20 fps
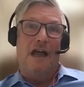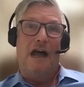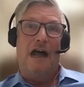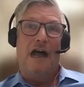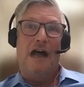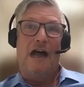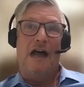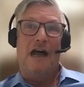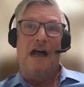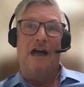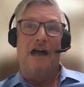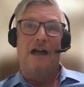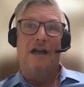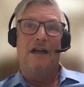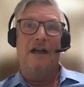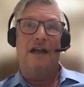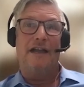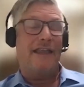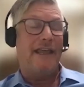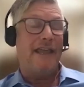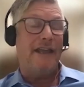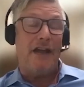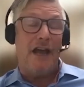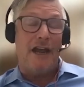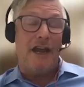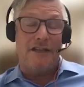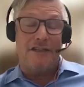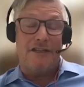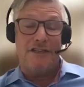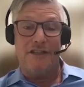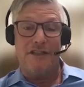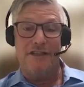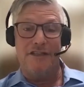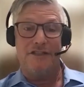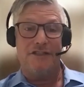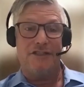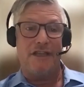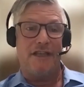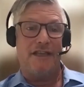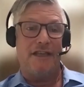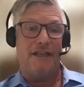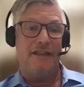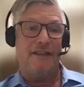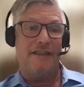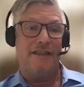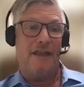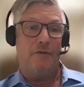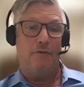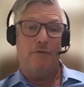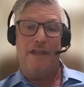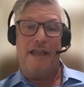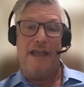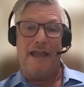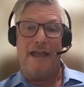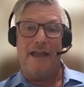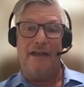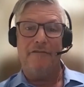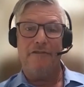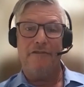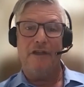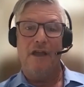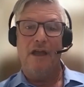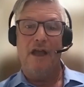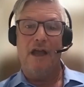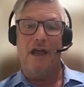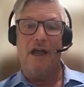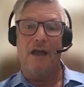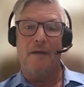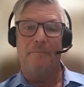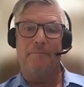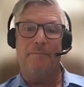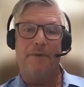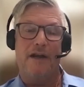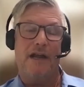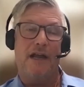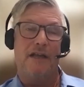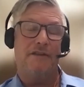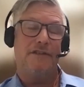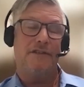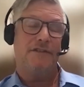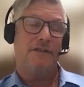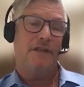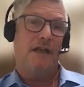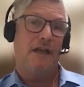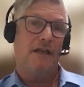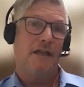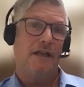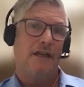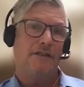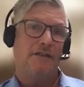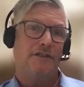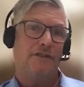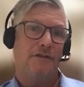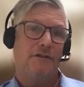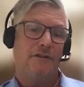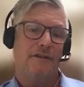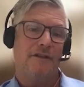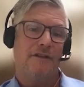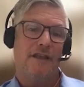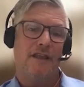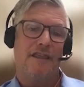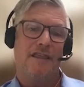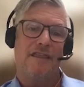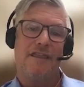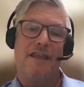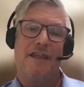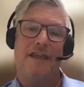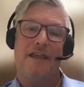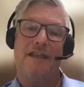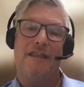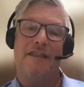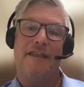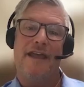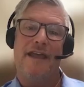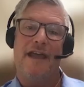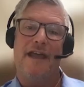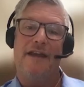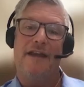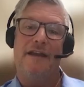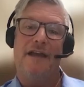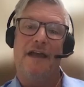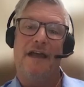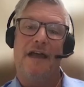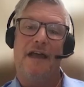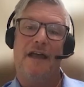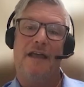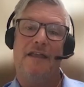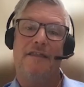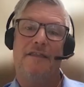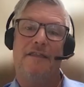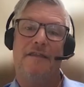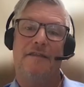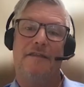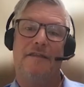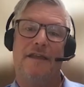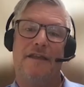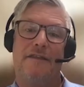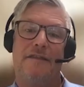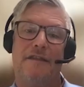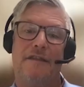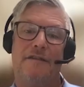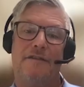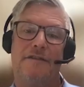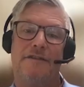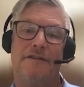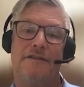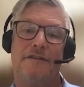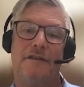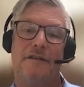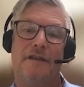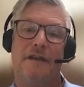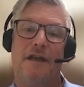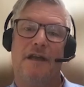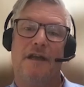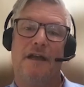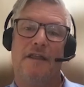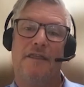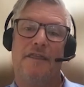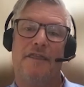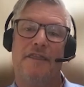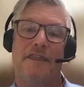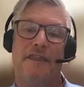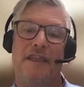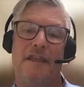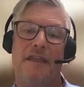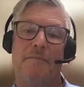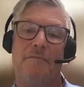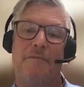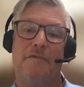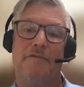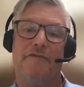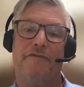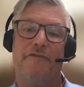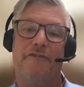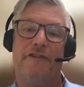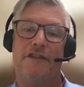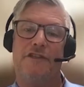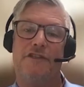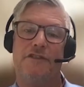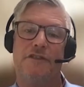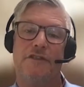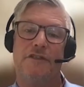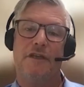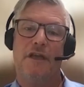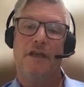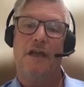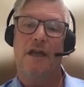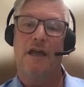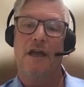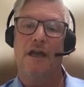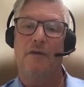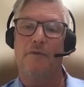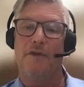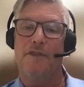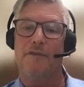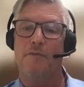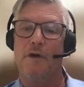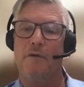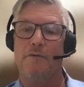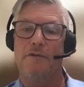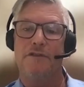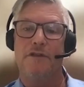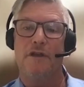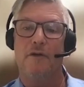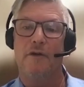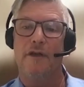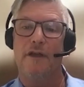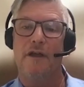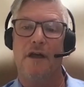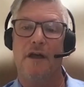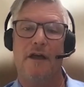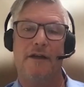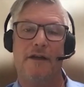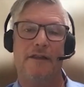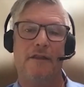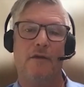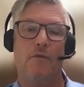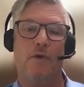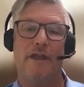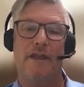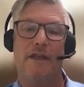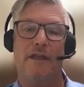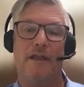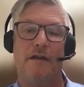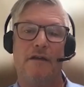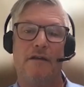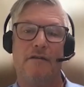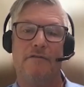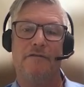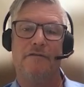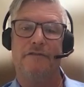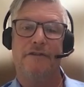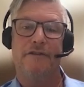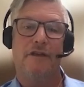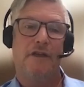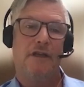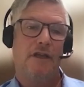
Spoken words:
I can't honestly say that we have, but I certainly think that that this theme fits with what was going on in the wake of